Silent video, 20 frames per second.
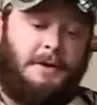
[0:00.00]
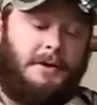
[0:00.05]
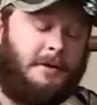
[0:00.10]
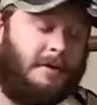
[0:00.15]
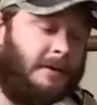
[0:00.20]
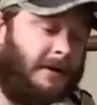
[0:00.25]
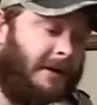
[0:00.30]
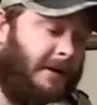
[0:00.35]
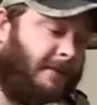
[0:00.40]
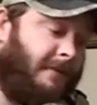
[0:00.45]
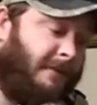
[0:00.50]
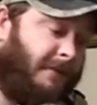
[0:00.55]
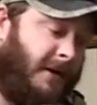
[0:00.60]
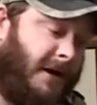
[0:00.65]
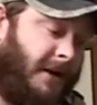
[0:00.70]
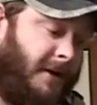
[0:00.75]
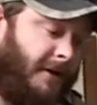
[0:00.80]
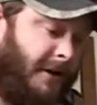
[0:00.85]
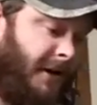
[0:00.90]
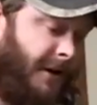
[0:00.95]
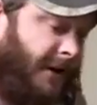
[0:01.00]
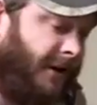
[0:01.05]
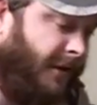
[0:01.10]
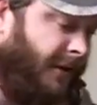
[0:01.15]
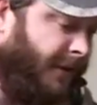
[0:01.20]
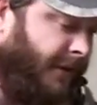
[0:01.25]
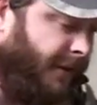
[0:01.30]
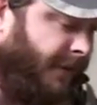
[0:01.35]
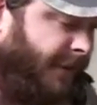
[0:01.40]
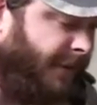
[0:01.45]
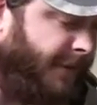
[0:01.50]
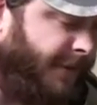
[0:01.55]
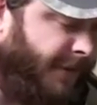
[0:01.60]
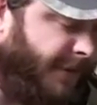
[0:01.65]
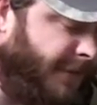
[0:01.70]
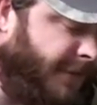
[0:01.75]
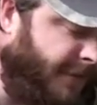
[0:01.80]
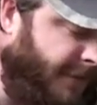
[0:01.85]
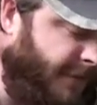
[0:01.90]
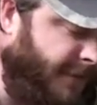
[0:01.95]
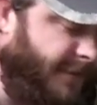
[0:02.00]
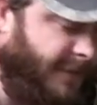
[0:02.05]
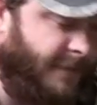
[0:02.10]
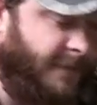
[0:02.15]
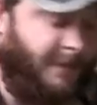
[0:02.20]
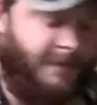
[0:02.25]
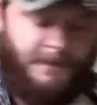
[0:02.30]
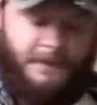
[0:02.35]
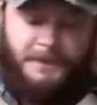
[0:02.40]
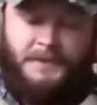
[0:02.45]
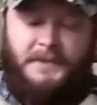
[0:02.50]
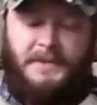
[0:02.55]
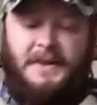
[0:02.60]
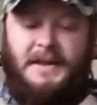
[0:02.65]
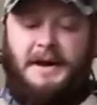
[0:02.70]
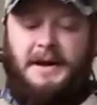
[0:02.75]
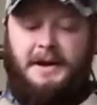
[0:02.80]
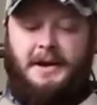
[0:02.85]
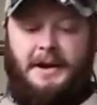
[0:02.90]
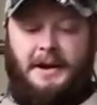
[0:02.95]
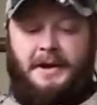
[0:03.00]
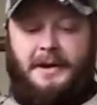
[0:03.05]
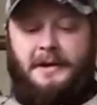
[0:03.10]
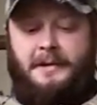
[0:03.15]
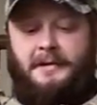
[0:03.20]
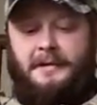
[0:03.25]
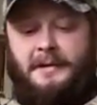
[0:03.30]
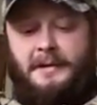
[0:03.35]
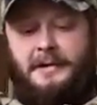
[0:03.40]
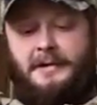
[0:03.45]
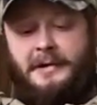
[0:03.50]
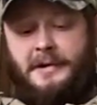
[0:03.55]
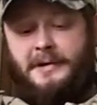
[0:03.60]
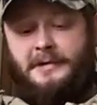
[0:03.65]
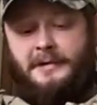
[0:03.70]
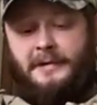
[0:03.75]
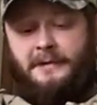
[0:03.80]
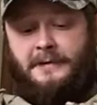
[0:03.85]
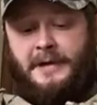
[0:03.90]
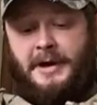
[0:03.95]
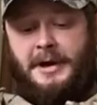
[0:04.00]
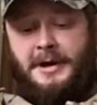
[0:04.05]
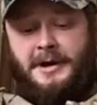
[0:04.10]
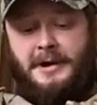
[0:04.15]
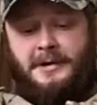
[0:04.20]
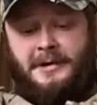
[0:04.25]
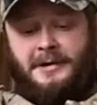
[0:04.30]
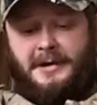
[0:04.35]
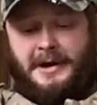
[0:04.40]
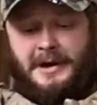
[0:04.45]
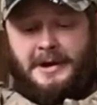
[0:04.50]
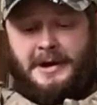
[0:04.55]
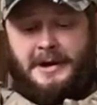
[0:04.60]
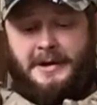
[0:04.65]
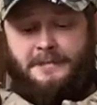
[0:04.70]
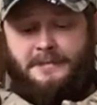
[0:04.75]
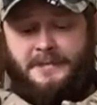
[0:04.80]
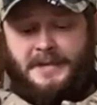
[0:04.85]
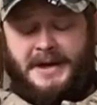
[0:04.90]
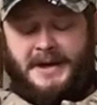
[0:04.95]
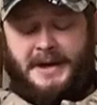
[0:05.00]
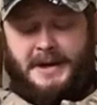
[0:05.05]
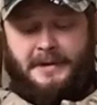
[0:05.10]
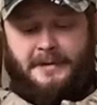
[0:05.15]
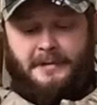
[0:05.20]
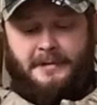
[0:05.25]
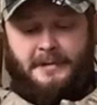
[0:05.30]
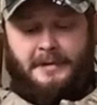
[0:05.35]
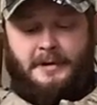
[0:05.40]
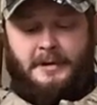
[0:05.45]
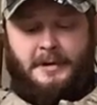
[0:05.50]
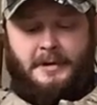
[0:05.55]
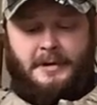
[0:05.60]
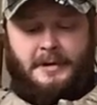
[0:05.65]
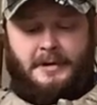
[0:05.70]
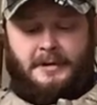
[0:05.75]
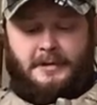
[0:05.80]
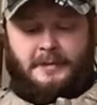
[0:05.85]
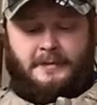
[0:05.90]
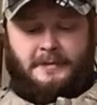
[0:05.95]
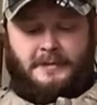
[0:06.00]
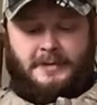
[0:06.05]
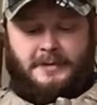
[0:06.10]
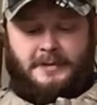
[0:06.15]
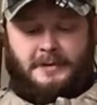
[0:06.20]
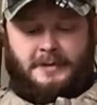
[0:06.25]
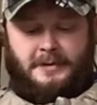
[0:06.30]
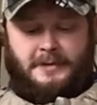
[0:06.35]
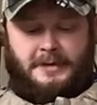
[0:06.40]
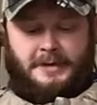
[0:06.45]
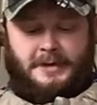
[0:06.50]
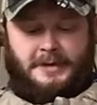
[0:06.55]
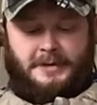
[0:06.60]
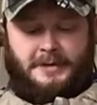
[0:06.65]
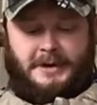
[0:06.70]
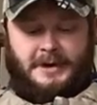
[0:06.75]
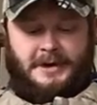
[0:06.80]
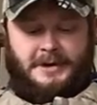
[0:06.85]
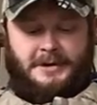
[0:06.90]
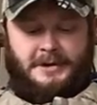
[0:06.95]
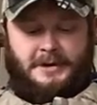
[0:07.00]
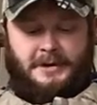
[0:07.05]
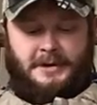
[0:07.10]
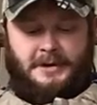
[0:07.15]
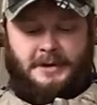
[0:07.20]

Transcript: They are very good Ned heads, and these are very good Ned head bait. We'll go through these.